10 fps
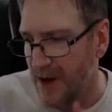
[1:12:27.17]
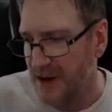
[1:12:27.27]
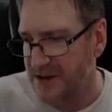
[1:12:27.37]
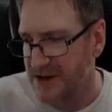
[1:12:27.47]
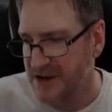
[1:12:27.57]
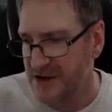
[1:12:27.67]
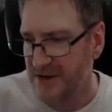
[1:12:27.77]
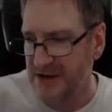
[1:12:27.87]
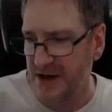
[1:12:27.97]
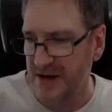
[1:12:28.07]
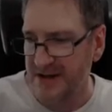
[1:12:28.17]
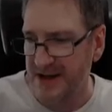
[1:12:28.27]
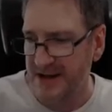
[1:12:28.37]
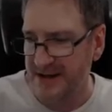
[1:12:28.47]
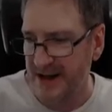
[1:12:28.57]
Uh, Tuatara
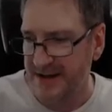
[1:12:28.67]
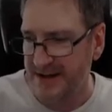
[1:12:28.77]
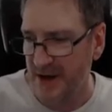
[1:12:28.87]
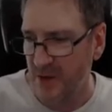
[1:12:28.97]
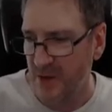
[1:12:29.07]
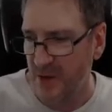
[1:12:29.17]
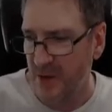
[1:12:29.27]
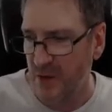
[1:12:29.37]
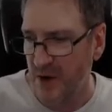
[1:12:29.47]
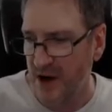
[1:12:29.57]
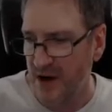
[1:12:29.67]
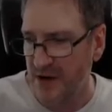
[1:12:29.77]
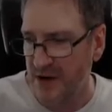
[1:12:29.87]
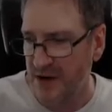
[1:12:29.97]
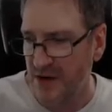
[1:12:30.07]
says, uh, so
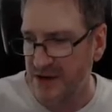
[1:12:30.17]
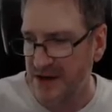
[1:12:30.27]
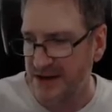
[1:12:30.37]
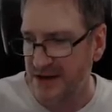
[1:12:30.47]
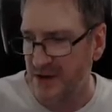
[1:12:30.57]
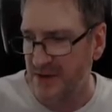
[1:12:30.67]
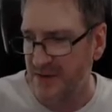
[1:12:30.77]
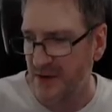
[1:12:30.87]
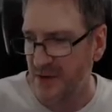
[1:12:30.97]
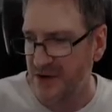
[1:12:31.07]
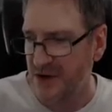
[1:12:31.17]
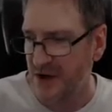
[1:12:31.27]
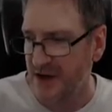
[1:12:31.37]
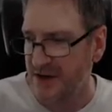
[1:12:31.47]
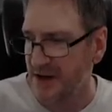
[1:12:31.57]
where in your Discord, Phil, would you
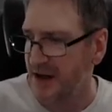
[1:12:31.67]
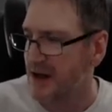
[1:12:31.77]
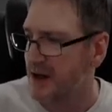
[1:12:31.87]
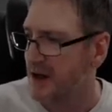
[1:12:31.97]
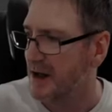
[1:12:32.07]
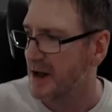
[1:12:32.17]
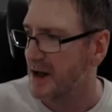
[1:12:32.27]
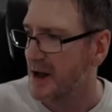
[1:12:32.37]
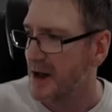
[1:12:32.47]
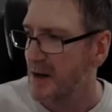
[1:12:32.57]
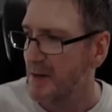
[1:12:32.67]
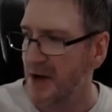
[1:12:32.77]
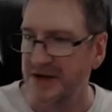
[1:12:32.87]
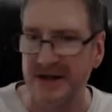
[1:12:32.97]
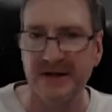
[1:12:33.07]
like the link?
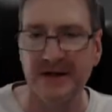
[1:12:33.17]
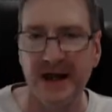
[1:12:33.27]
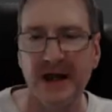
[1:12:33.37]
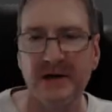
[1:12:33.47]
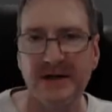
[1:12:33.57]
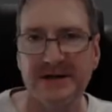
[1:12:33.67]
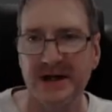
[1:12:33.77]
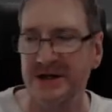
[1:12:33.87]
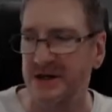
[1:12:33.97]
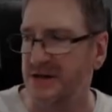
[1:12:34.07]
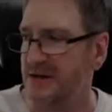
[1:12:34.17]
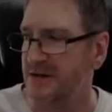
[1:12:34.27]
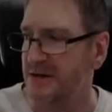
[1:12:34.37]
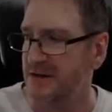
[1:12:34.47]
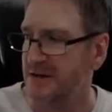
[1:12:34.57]
Post it in the gallery section.
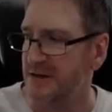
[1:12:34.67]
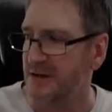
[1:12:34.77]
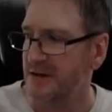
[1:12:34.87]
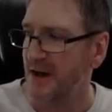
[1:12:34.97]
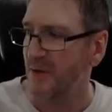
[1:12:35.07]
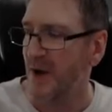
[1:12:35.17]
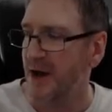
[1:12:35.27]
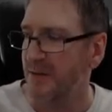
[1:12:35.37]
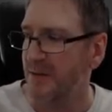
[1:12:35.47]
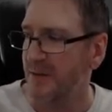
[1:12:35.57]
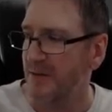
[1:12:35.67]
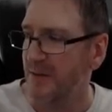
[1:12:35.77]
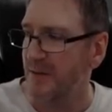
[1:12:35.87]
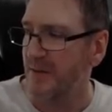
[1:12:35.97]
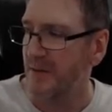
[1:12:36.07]
That way,
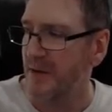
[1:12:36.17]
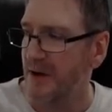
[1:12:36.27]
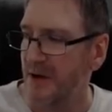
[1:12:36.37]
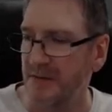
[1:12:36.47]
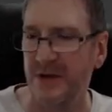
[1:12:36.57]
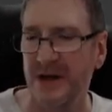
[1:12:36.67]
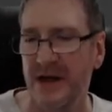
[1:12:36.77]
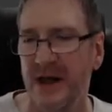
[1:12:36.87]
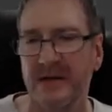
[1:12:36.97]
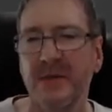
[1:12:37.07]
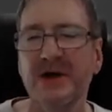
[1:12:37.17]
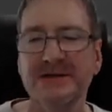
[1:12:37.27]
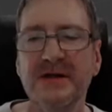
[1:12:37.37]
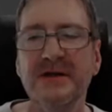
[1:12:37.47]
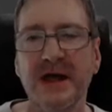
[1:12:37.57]
yeah,
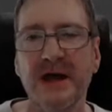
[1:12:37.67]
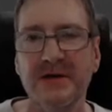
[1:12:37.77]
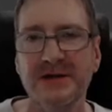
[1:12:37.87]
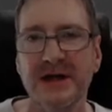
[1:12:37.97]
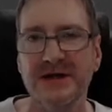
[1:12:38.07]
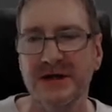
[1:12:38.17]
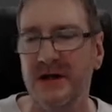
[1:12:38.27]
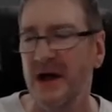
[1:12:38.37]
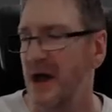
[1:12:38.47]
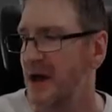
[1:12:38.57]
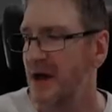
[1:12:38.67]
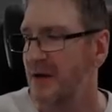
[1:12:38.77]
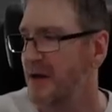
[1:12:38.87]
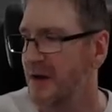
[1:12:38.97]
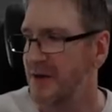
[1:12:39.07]
post it in the gallery section.
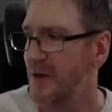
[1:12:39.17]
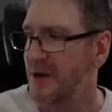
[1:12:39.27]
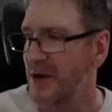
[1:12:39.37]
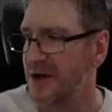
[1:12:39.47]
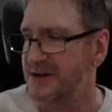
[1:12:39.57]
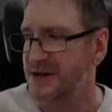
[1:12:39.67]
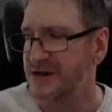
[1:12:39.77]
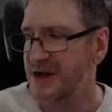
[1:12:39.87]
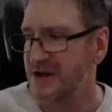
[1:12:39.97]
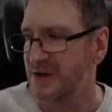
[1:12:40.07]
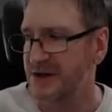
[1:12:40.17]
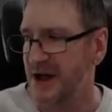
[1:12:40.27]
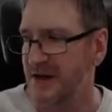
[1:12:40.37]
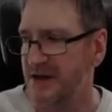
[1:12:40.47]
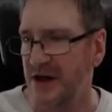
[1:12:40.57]
If you want to post it in general
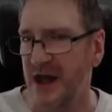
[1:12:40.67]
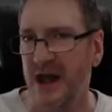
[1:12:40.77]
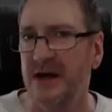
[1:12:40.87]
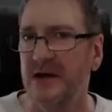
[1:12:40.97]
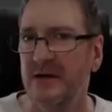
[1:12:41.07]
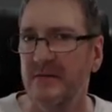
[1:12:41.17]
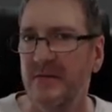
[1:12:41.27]
chat, you can.